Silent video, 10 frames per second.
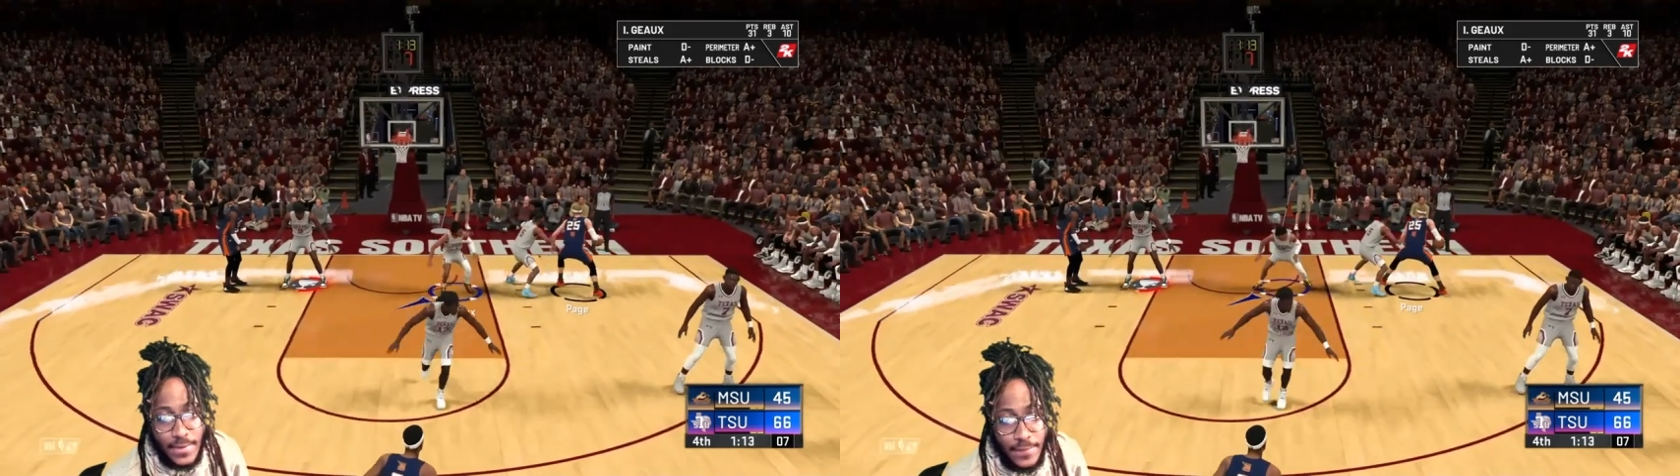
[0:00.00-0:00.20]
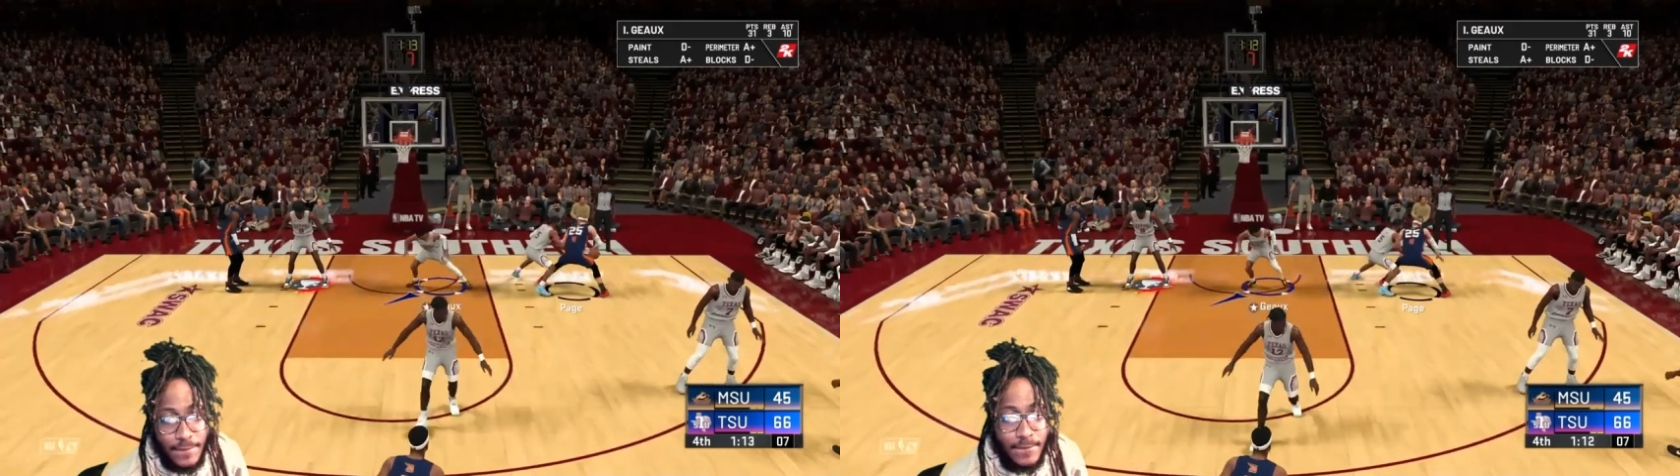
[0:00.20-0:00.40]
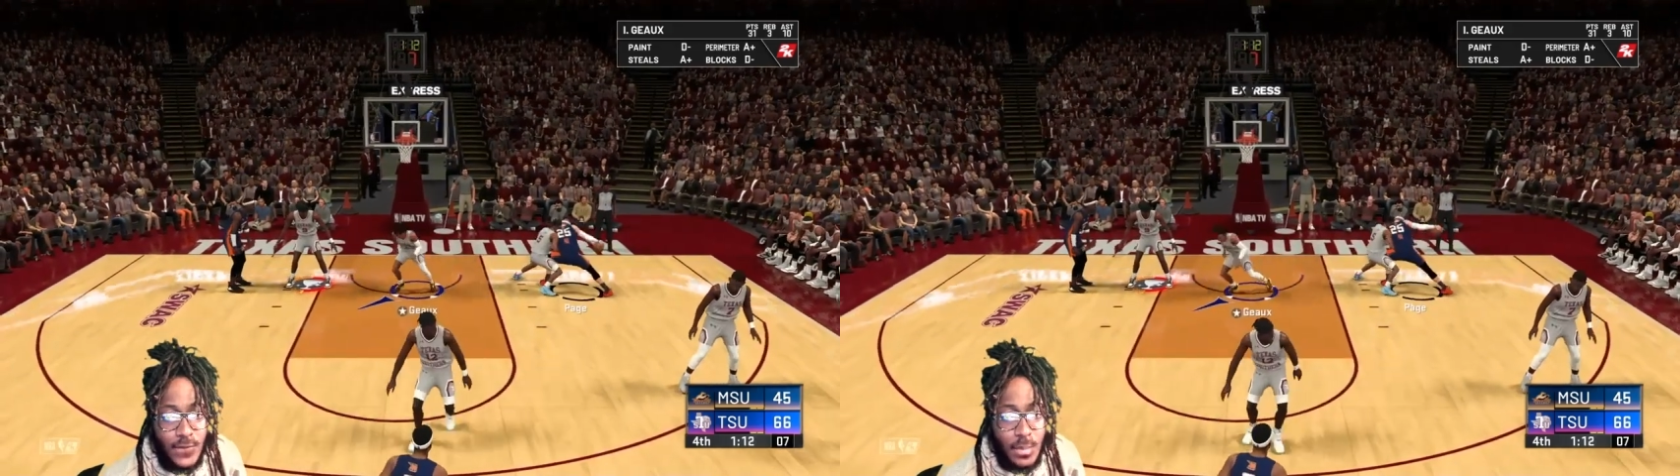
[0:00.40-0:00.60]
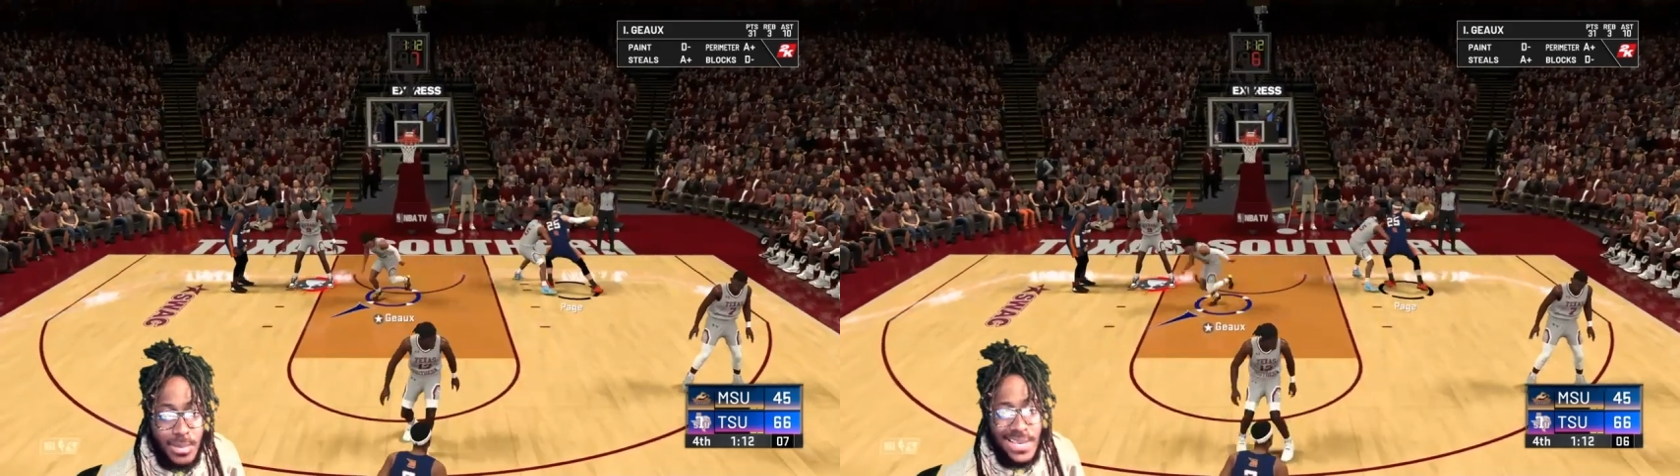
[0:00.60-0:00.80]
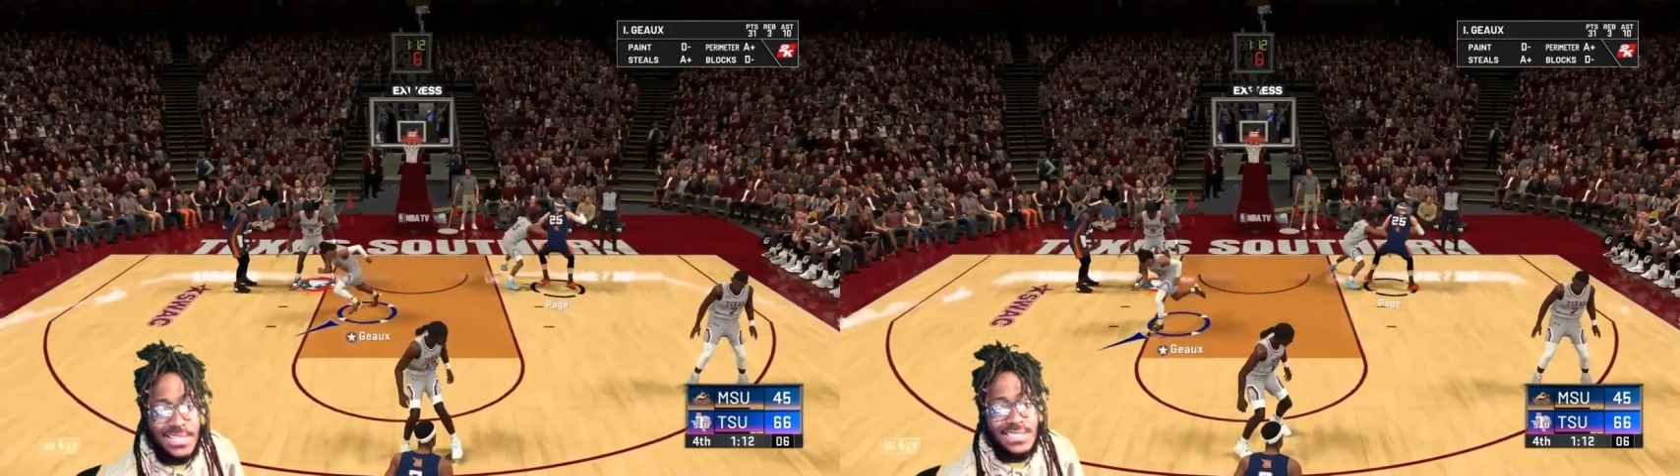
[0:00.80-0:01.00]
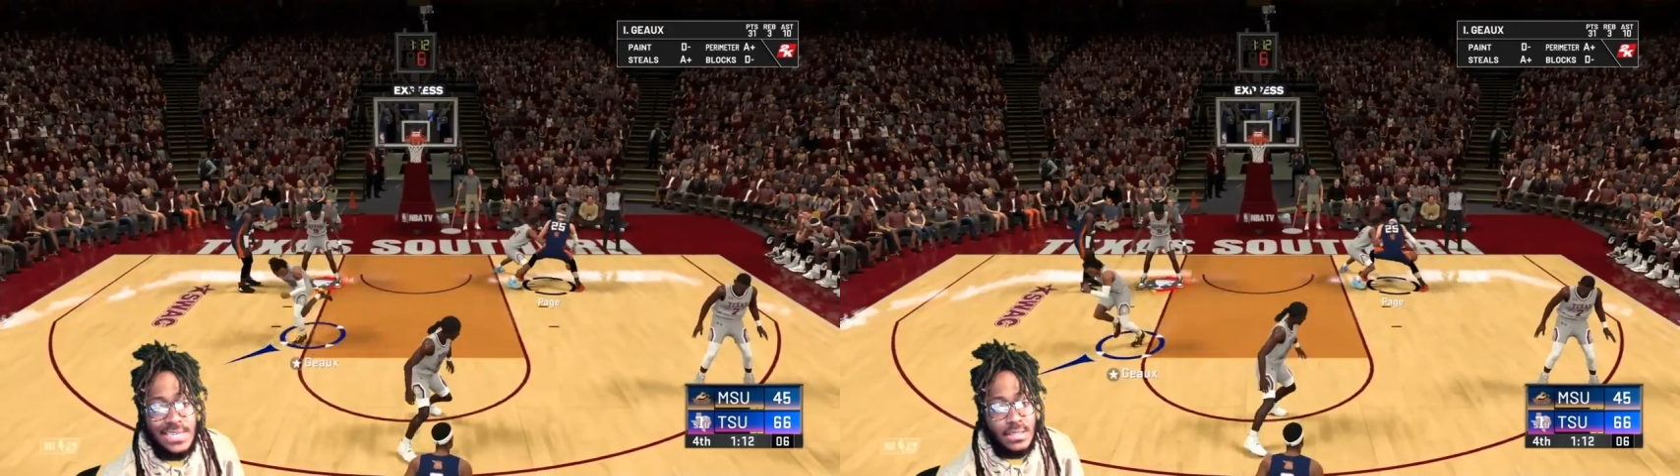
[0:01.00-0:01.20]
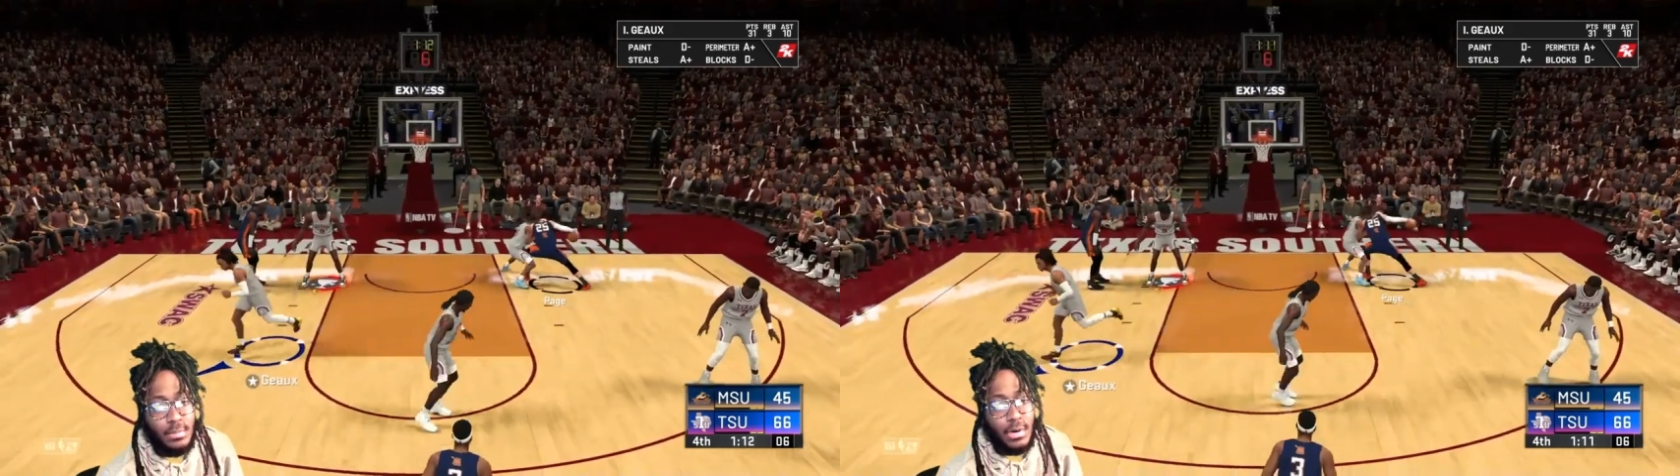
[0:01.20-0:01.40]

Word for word: Paige got the ball right here.